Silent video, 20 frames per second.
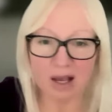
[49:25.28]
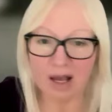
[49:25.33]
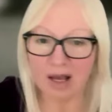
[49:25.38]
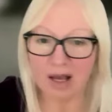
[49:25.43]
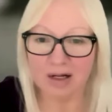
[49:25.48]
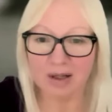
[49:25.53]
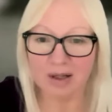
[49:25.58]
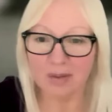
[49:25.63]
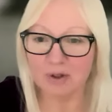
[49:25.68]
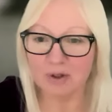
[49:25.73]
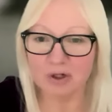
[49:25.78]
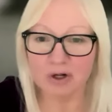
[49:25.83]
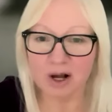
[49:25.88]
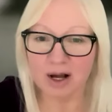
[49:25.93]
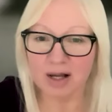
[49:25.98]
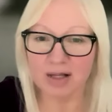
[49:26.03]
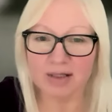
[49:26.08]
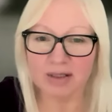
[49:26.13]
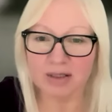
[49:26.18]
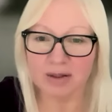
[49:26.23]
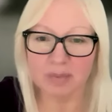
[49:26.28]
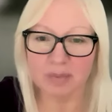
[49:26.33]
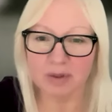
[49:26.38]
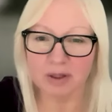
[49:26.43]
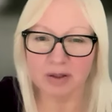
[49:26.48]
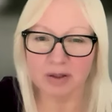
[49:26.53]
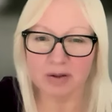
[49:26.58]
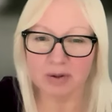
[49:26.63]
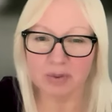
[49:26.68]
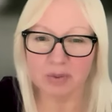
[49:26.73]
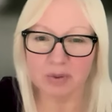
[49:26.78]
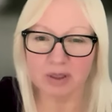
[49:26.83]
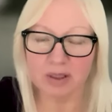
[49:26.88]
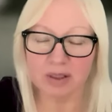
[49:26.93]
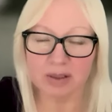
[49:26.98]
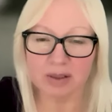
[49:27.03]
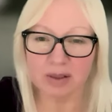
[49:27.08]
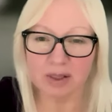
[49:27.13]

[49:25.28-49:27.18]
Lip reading: And I'm trying something new with this